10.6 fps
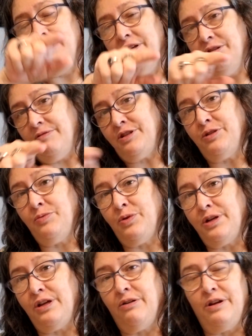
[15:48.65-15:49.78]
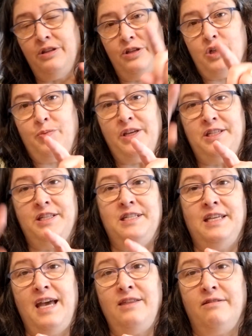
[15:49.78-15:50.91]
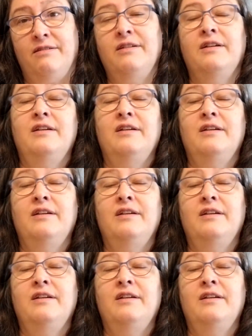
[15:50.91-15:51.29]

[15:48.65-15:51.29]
and then the rest of the word here, and then she pieced it together,